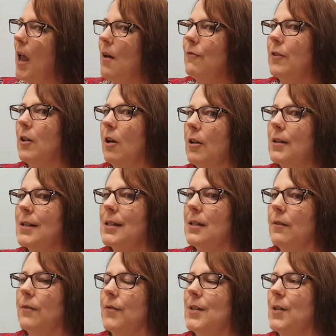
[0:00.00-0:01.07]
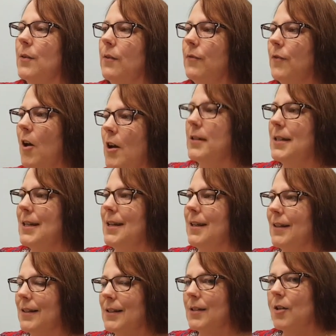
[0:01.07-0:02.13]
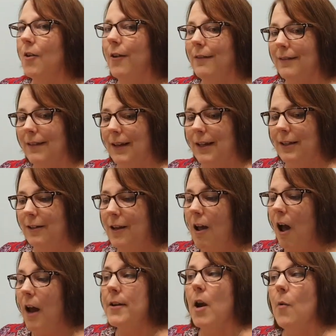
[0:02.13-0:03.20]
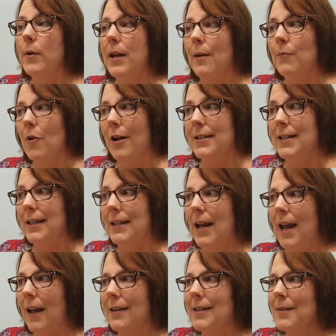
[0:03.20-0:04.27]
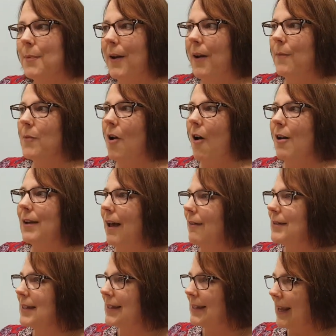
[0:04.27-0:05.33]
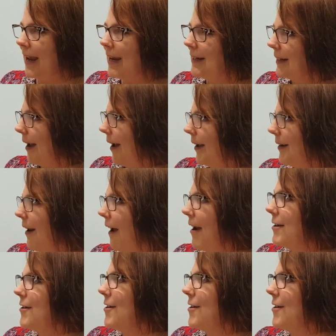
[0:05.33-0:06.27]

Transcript: I have lots of sort of ideas, certainly. I know what I'm writing next, but I'm not allowed to say yet. I